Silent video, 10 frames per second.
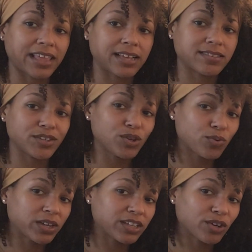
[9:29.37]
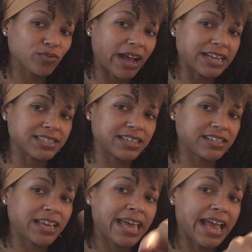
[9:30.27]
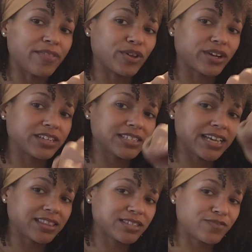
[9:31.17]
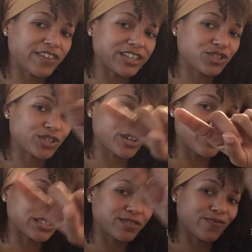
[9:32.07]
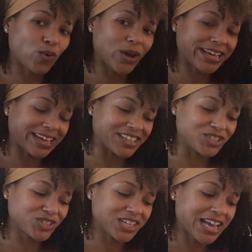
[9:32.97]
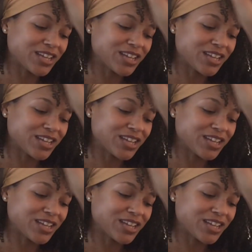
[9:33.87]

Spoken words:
They see you on the horizon, and they're gonna take this venture, this voyage,